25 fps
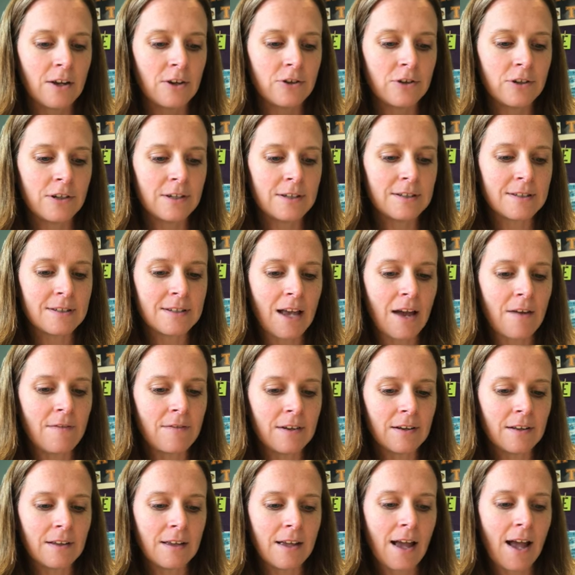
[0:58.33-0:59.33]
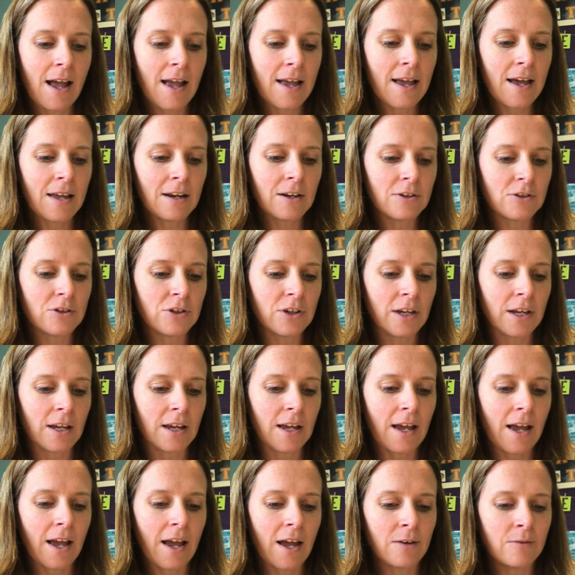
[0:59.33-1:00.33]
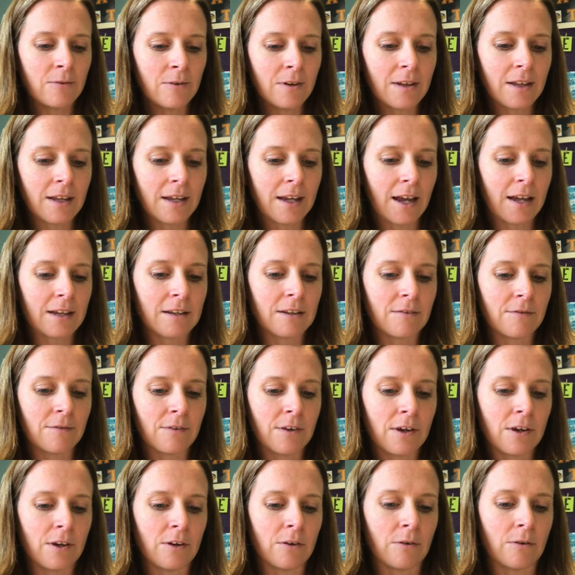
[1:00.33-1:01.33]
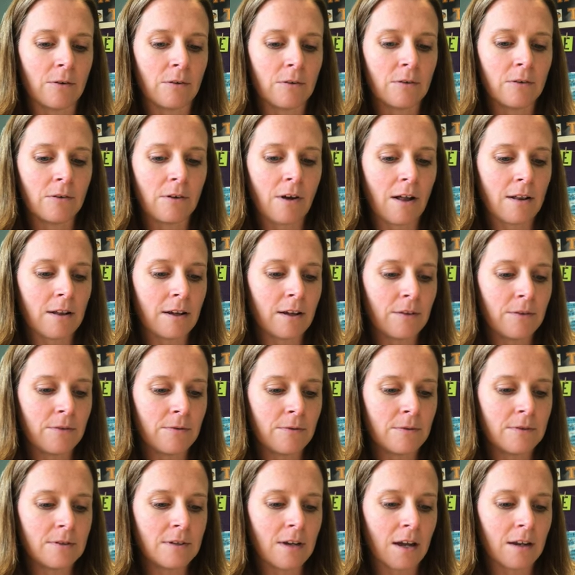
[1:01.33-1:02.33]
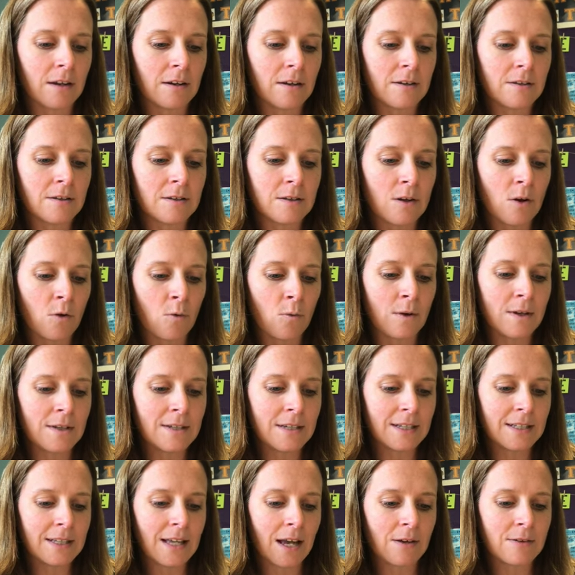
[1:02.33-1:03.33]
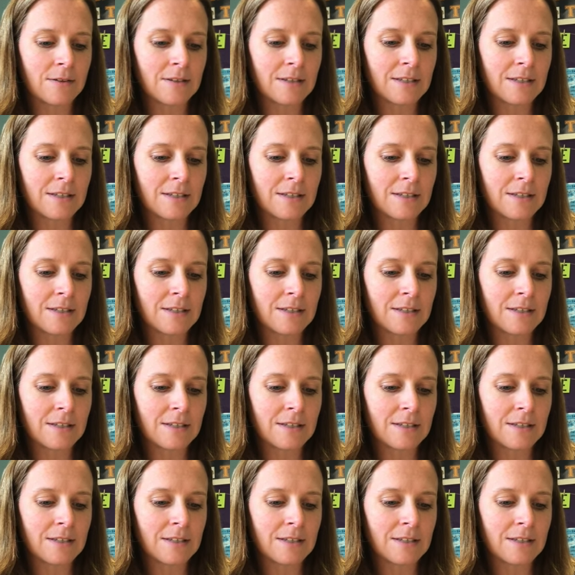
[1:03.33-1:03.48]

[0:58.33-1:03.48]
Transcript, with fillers: She's definitely high energy and really kind of cute, crawling through tunnels, whizzing down